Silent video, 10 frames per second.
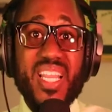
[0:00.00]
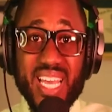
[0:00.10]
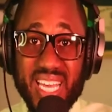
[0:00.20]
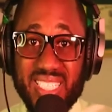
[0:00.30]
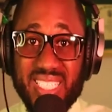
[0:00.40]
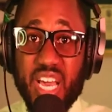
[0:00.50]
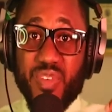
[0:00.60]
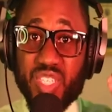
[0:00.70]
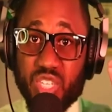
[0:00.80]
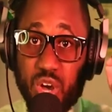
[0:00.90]
The E T F
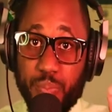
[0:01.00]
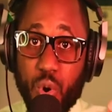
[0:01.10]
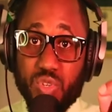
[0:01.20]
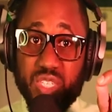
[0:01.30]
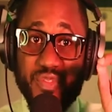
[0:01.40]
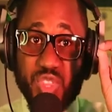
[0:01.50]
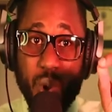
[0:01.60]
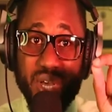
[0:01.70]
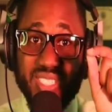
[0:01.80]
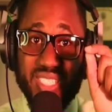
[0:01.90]
is composed of
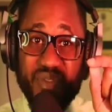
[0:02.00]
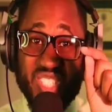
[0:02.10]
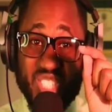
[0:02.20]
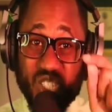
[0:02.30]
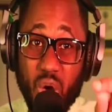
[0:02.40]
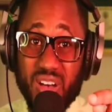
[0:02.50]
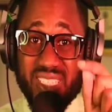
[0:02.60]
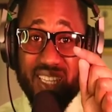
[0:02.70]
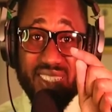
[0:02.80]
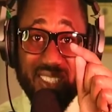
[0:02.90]
thirty-seven stocks
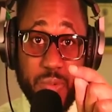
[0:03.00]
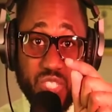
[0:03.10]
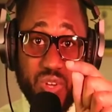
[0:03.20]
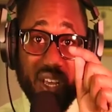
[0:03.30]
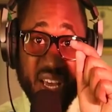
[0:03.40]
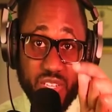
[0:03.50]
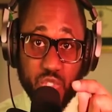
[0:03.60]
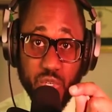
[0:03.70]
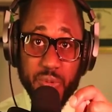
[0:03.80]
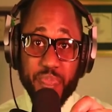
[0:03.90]
in the cybersecurity
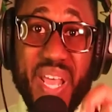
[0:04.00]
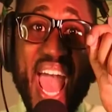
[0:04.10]
industry